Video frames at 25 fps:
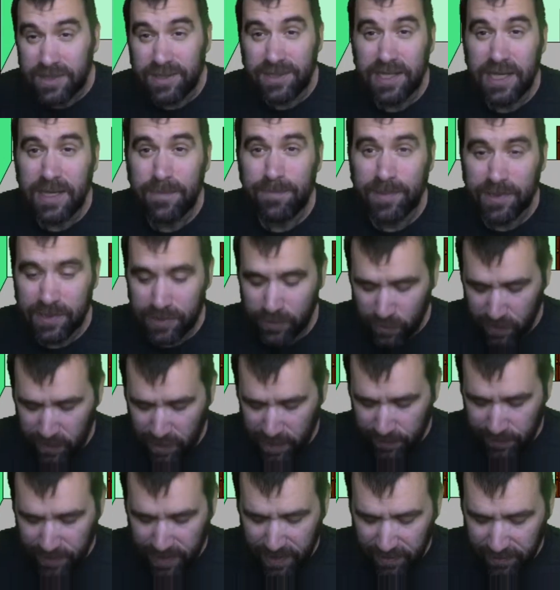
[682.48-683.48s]
cheapest one
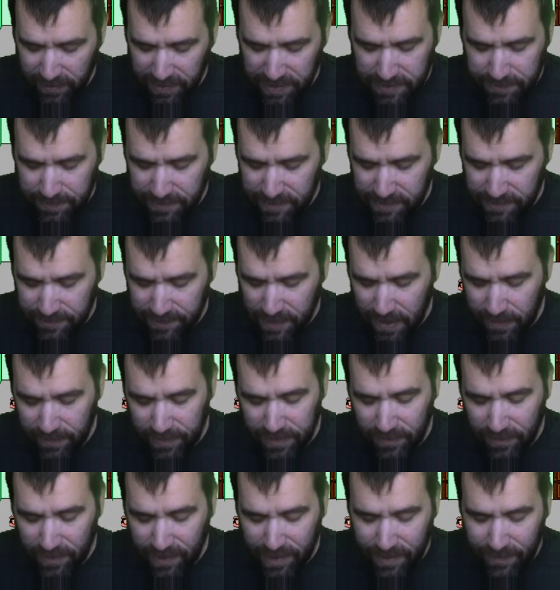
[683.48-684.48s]
on my list, but it's
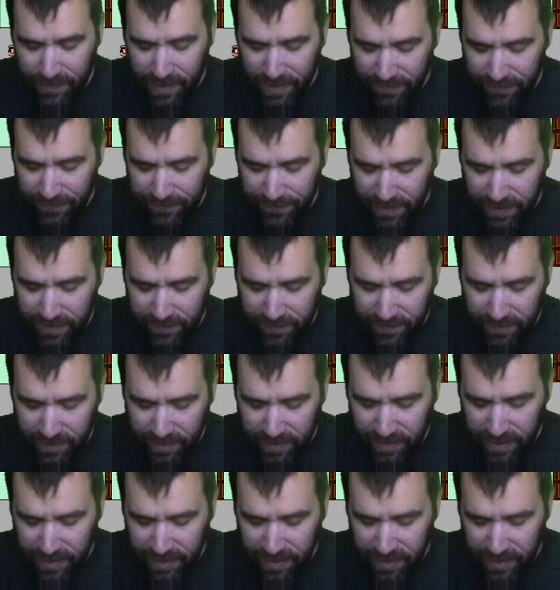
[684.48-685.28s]
probably one of my favorite